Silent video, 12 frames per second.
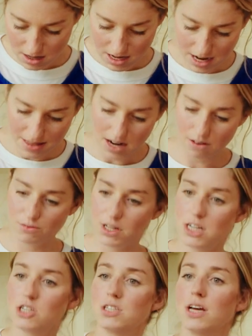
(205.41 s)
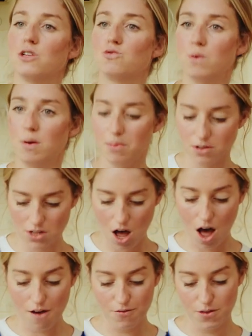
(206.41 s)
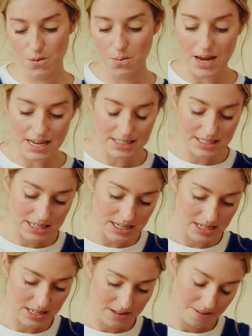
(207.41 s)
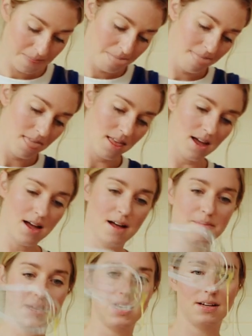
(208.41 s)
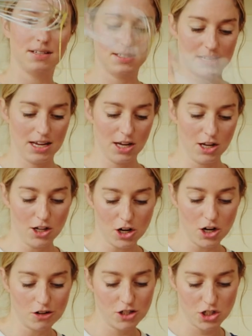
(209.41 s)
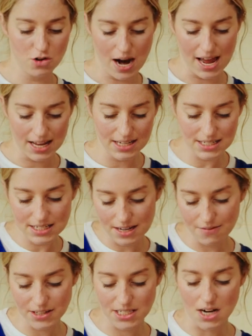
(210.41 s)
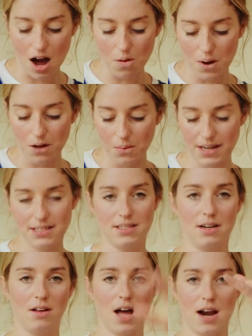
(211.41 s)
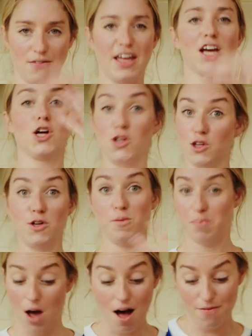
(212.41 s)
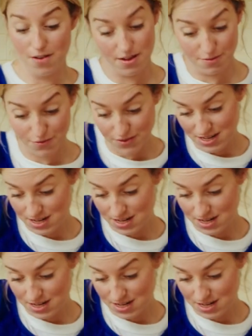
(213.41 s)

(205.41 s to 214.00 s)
And then it really just like dribbles off the whisk in a singular strand. If it's not well whisked, it'll kind of like gloop off of